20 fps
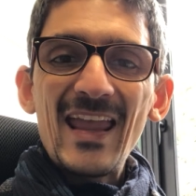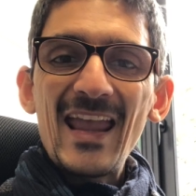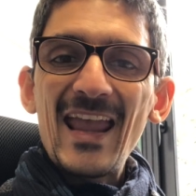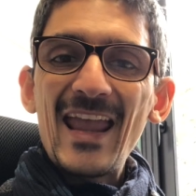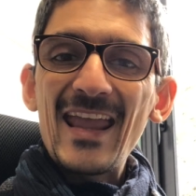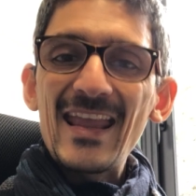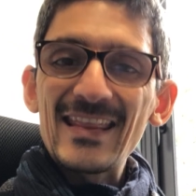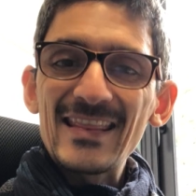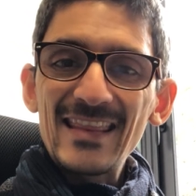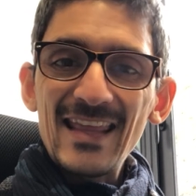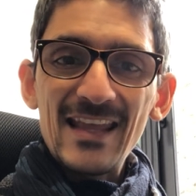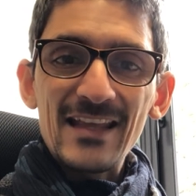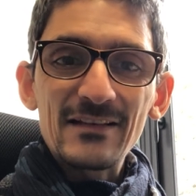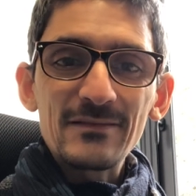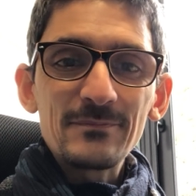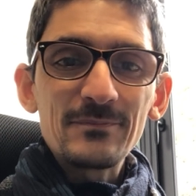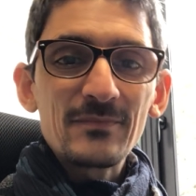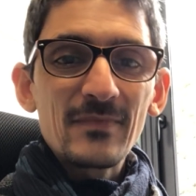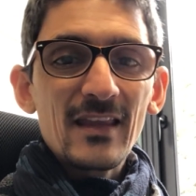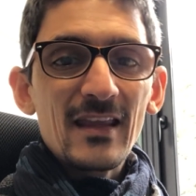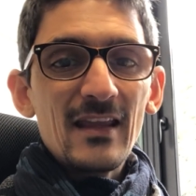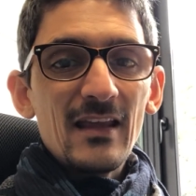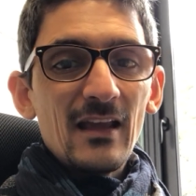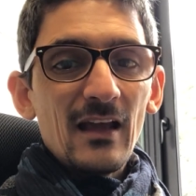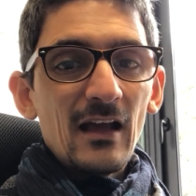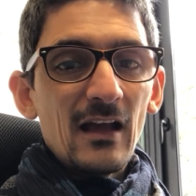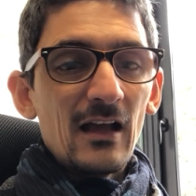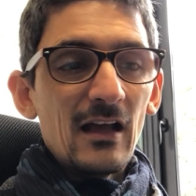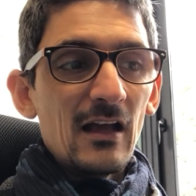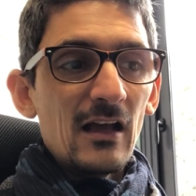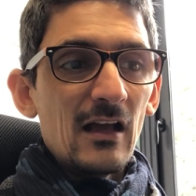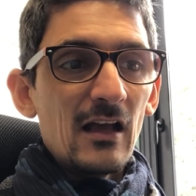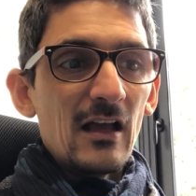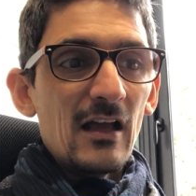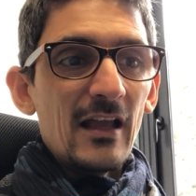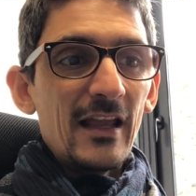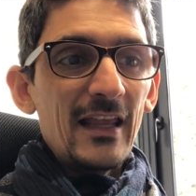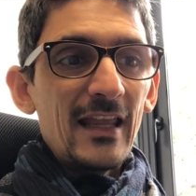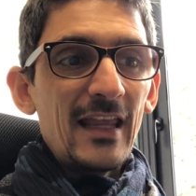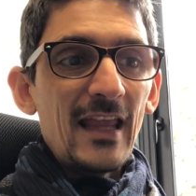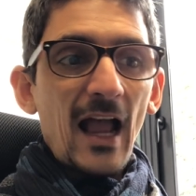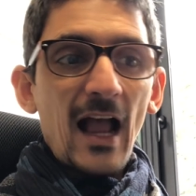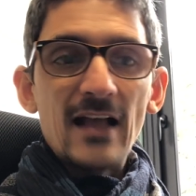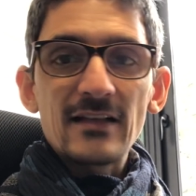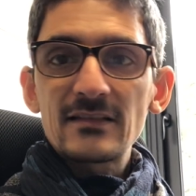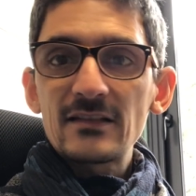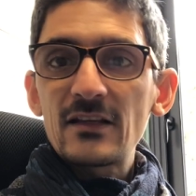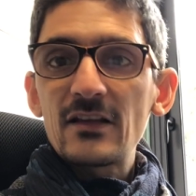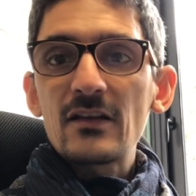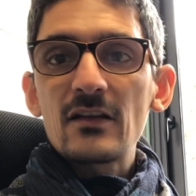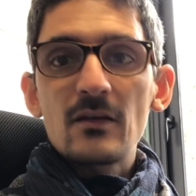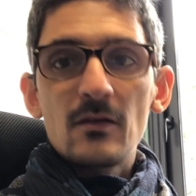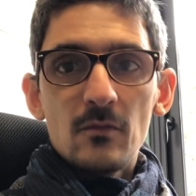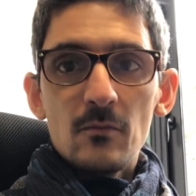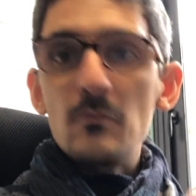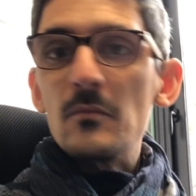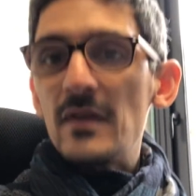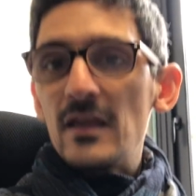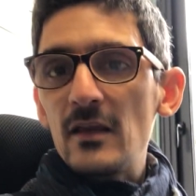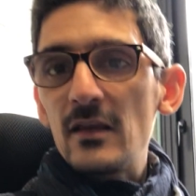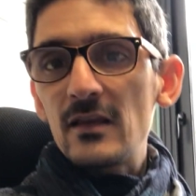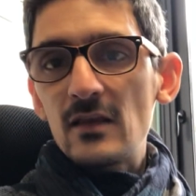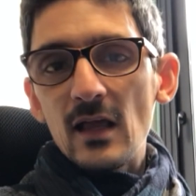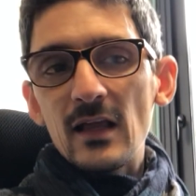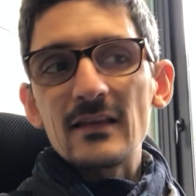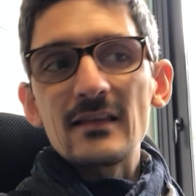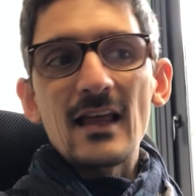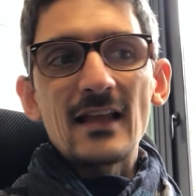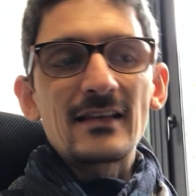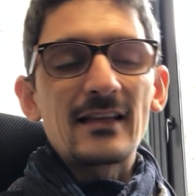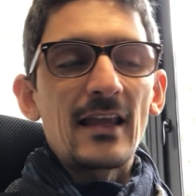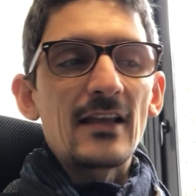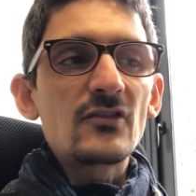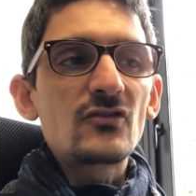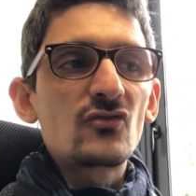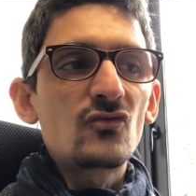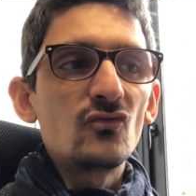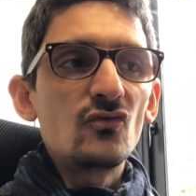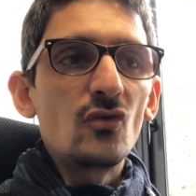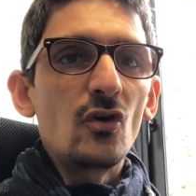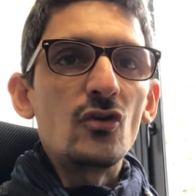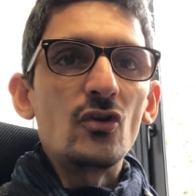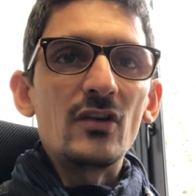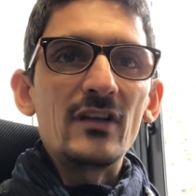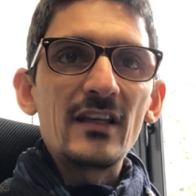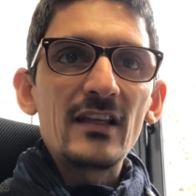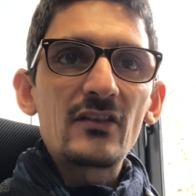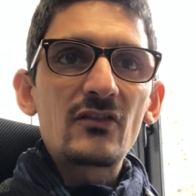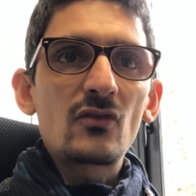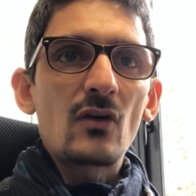And then he asked me, in that case, to do an audit.